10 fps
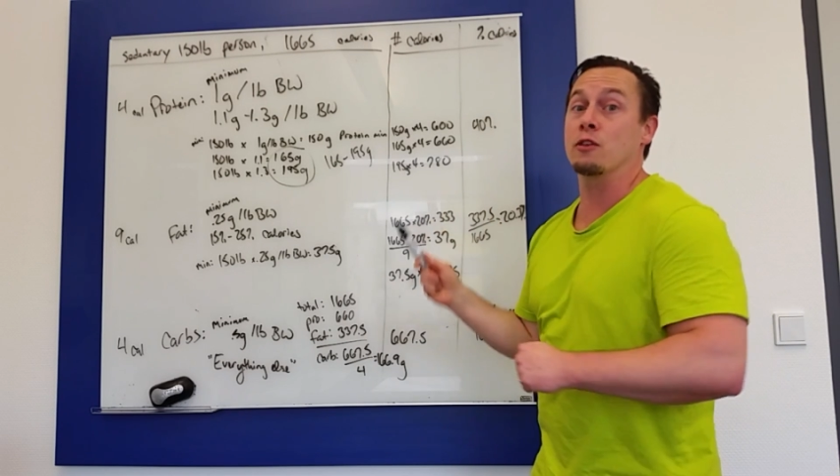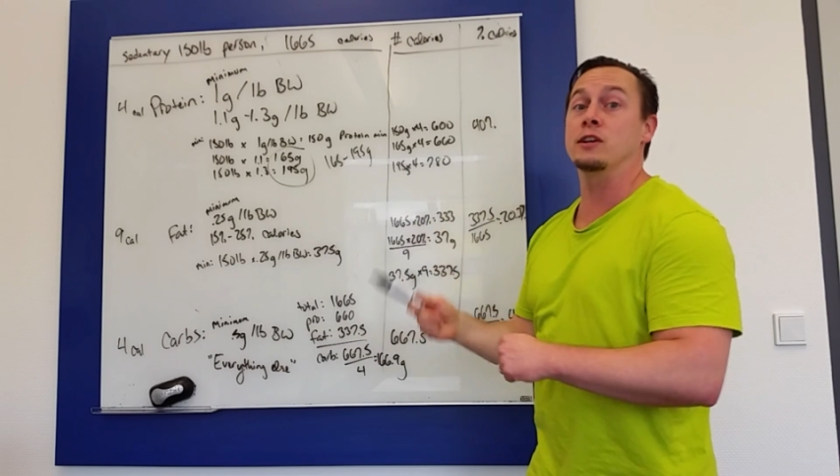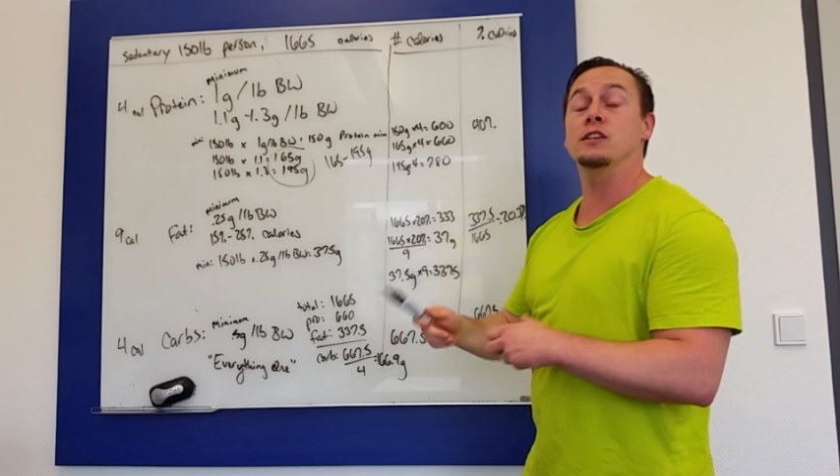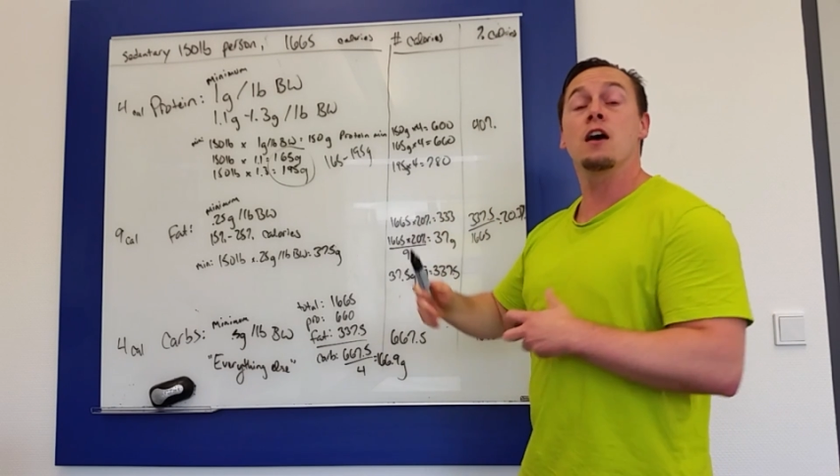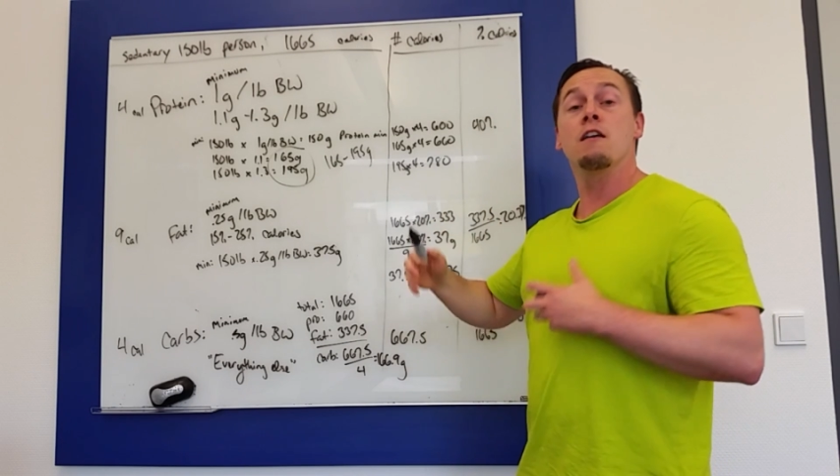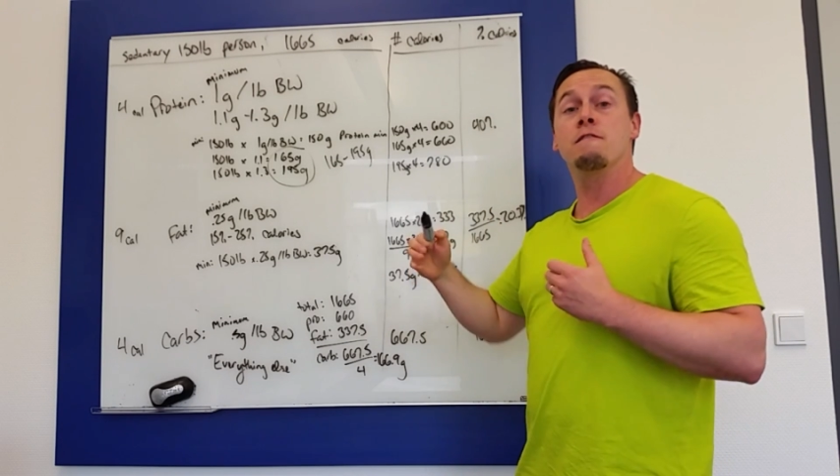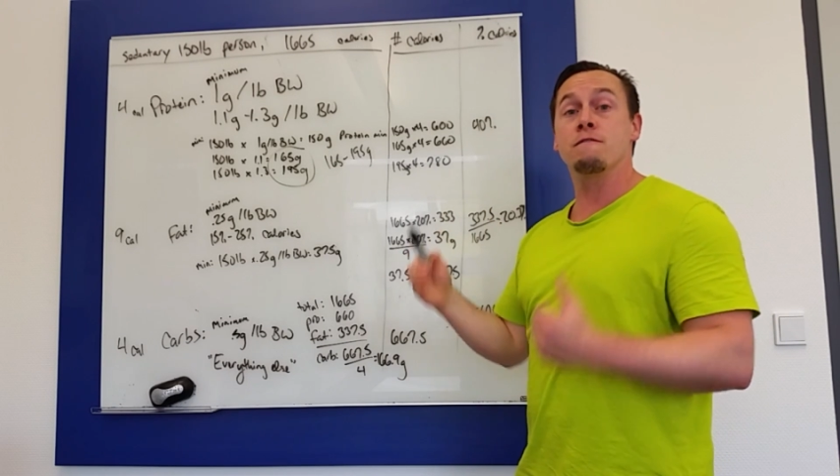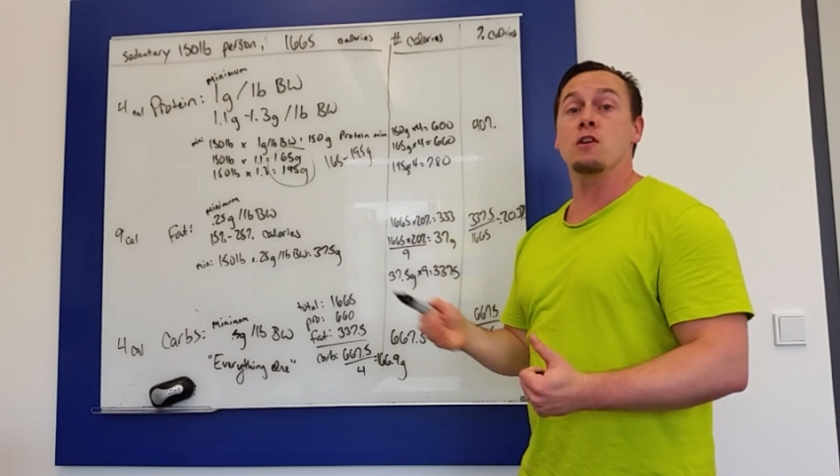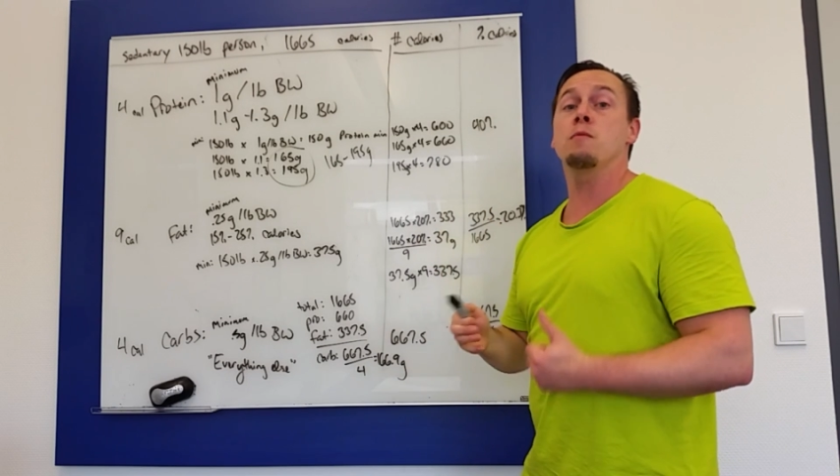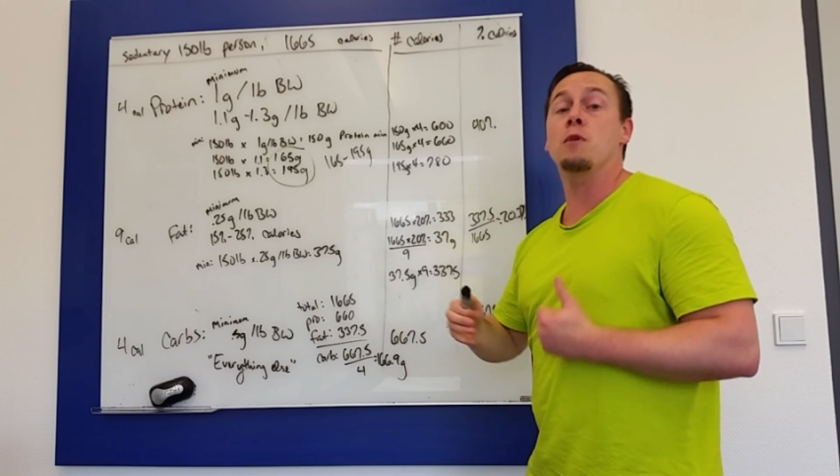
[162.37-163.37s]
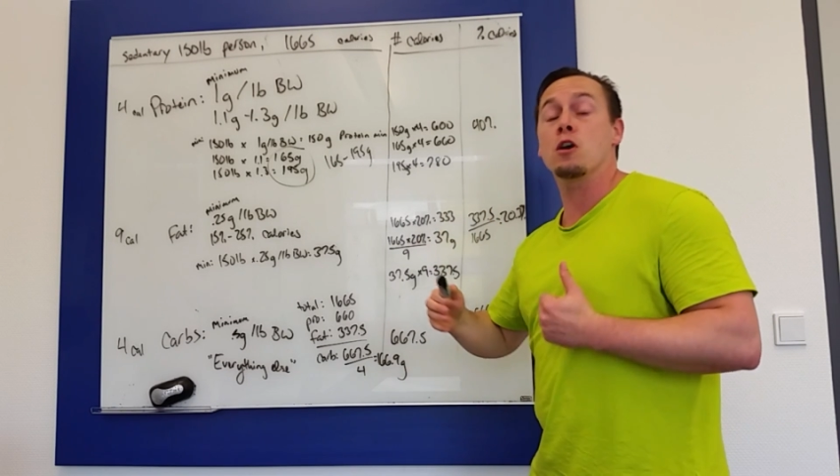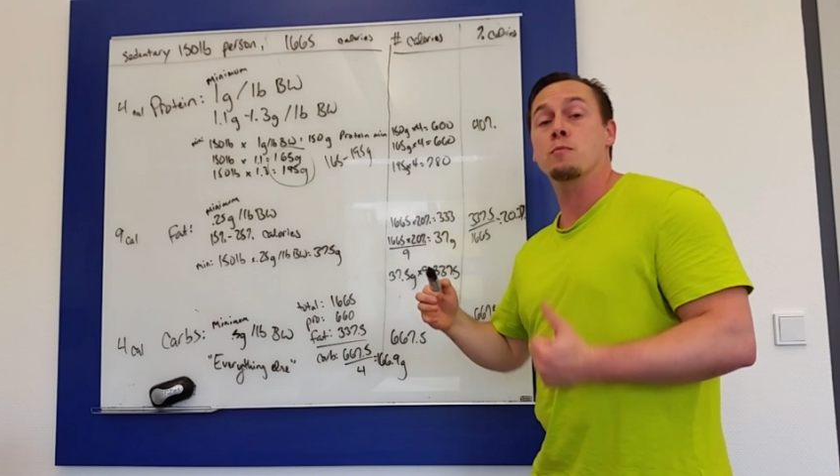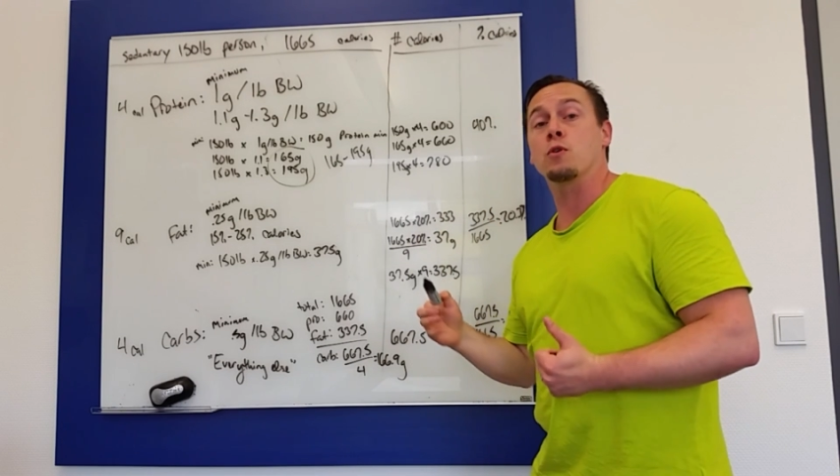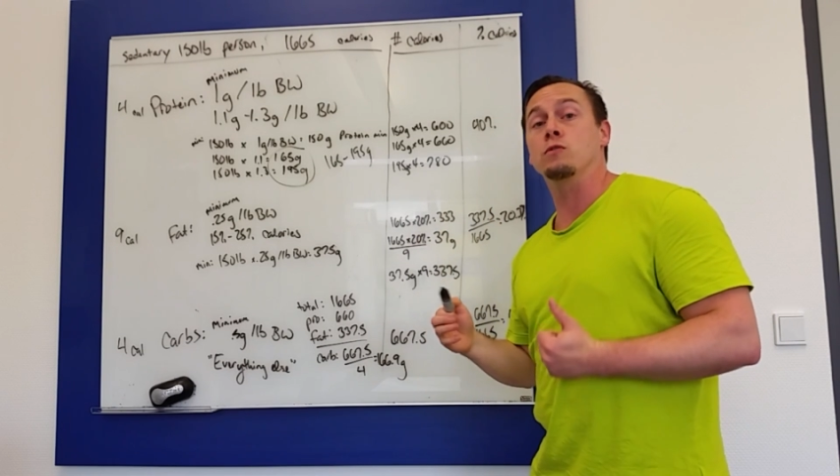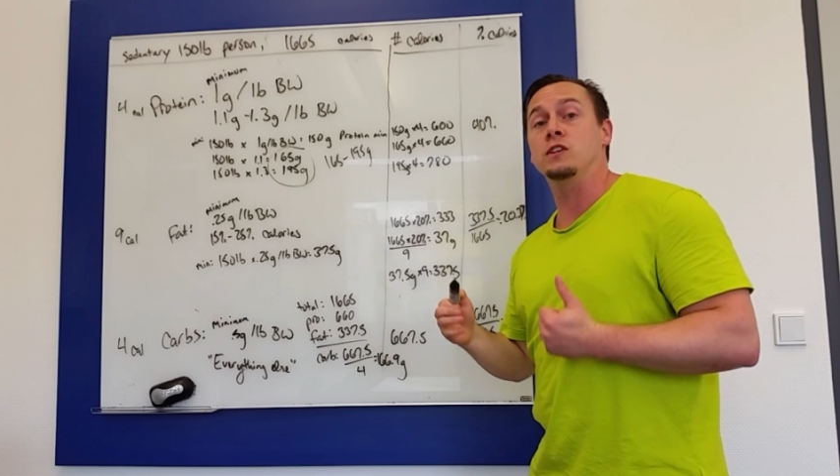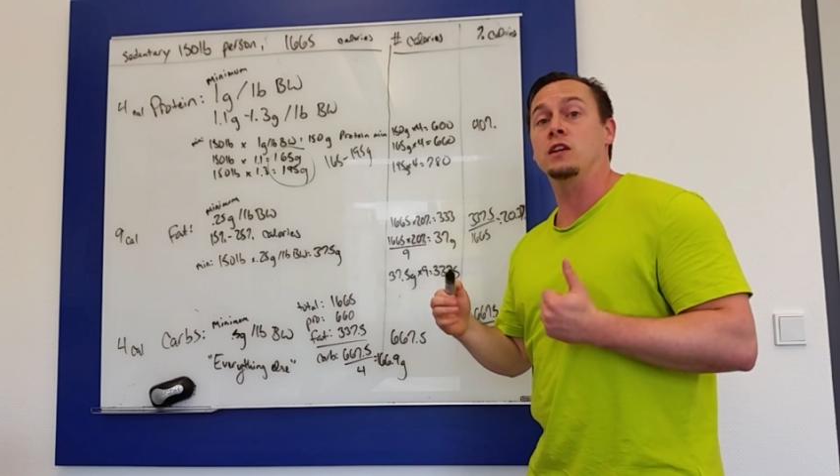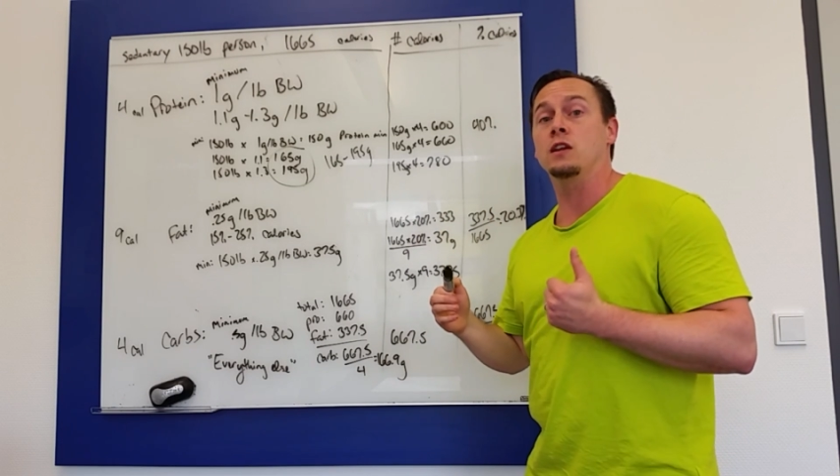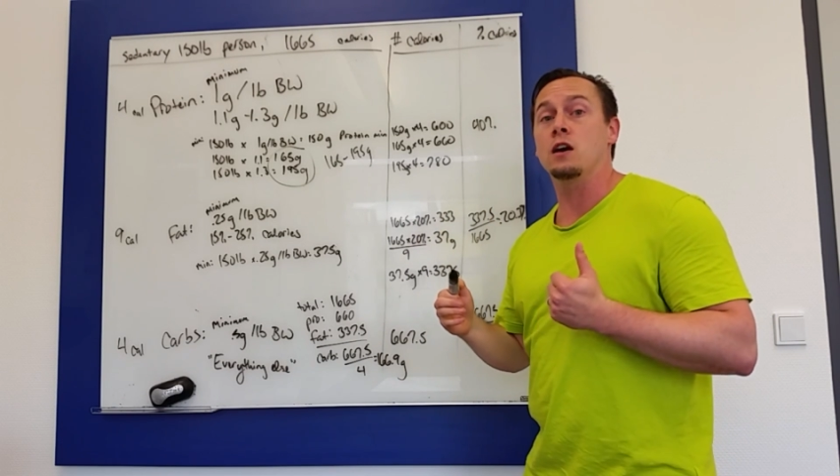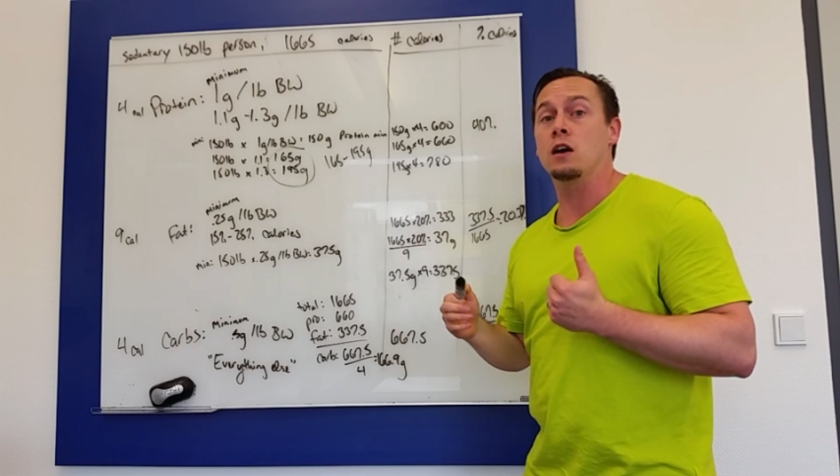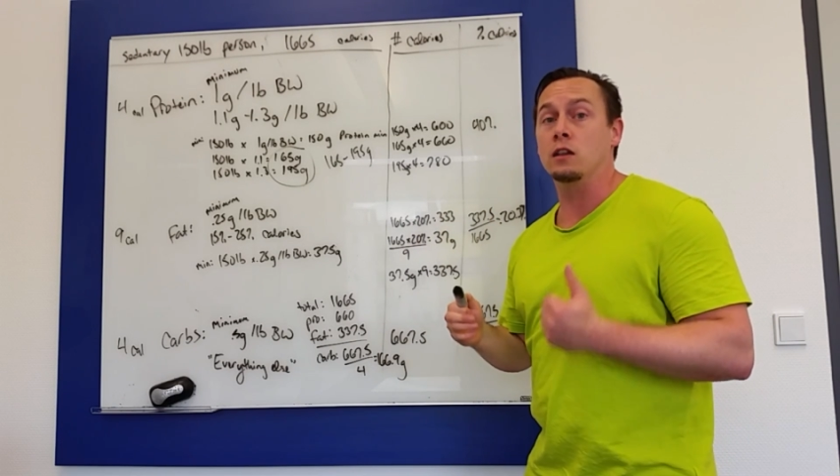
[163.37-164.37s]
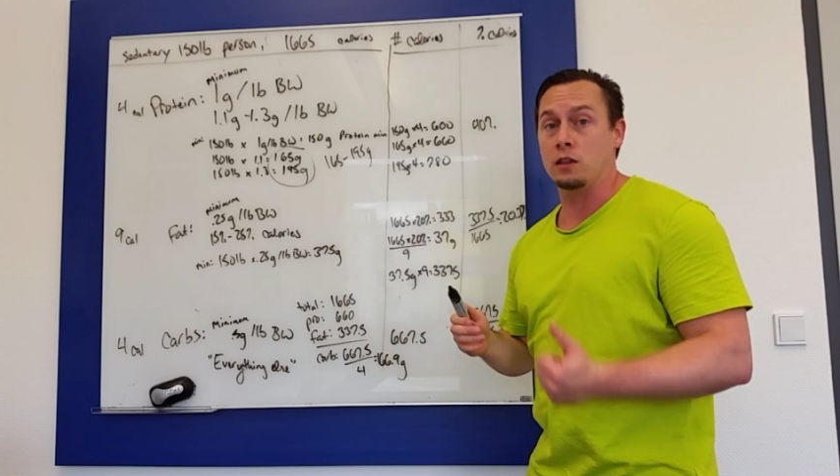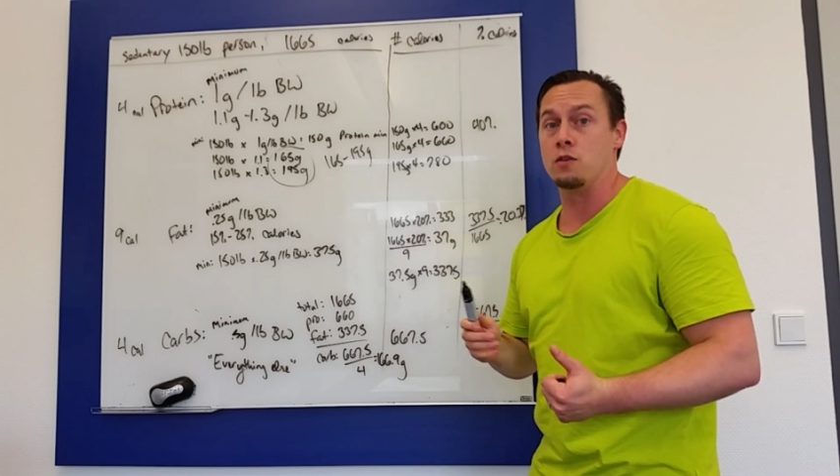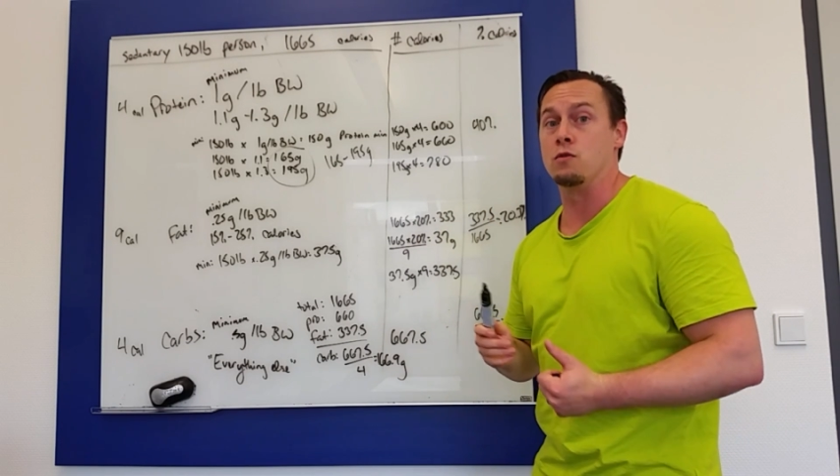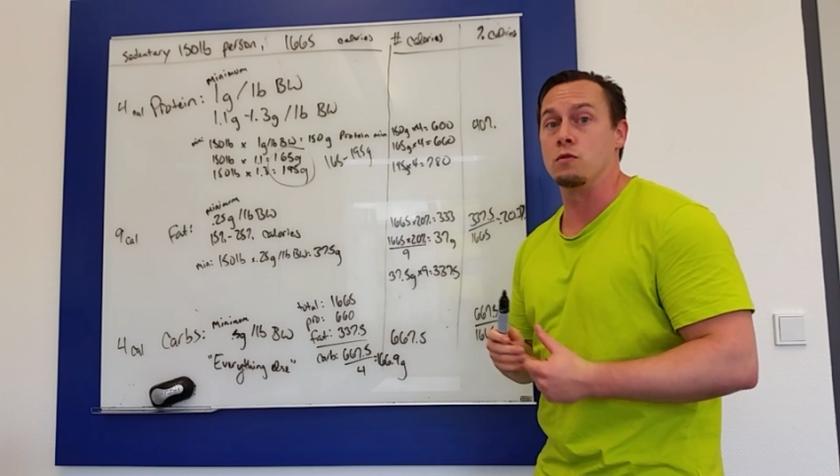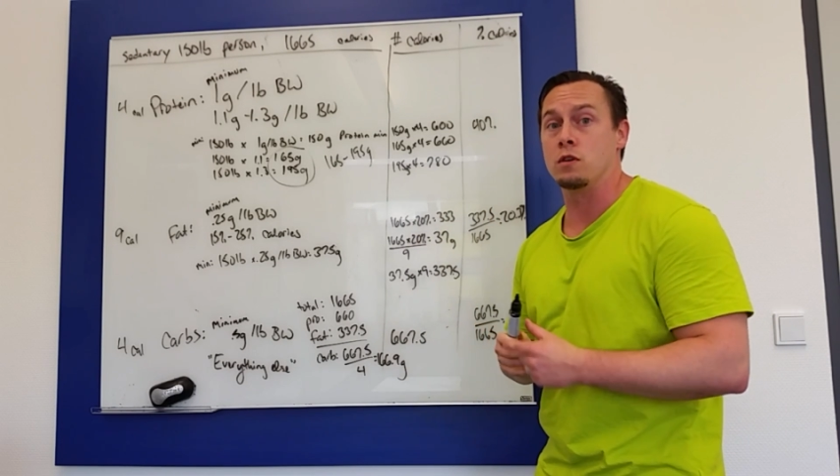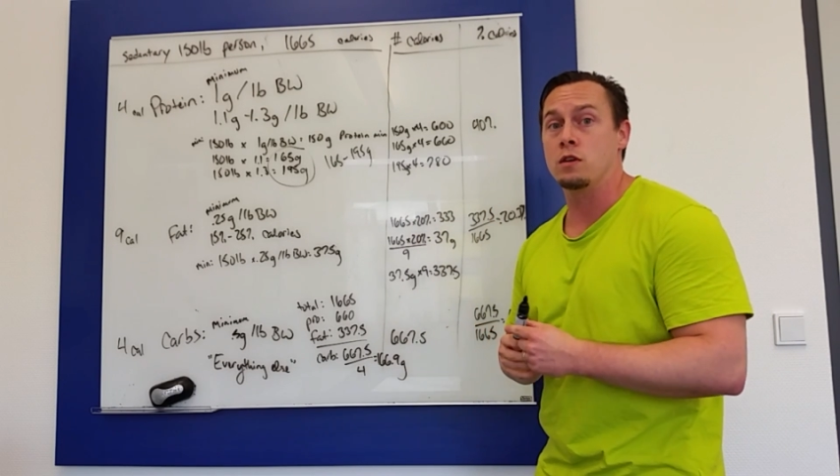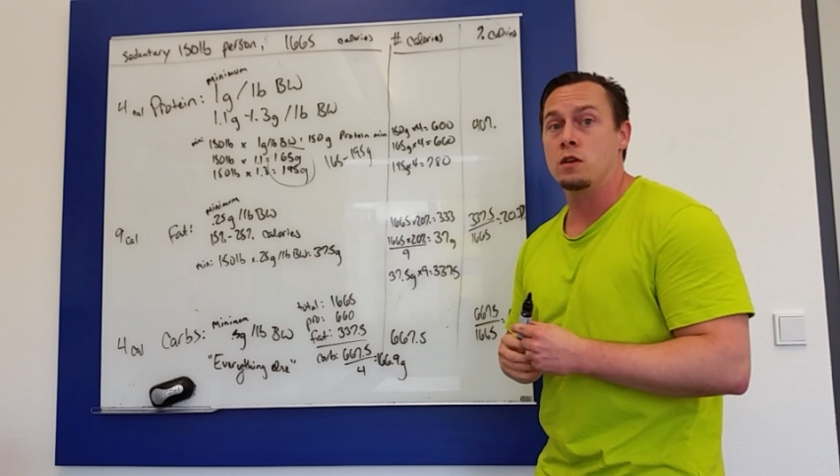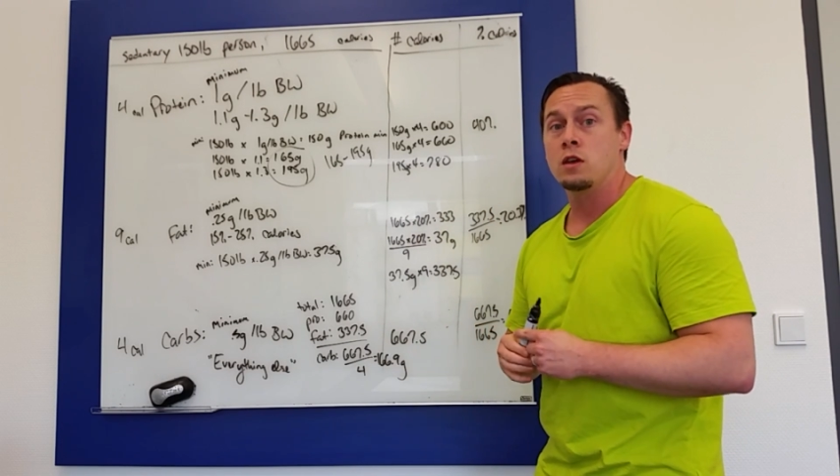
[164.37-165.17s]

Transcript: calories from our protein alone.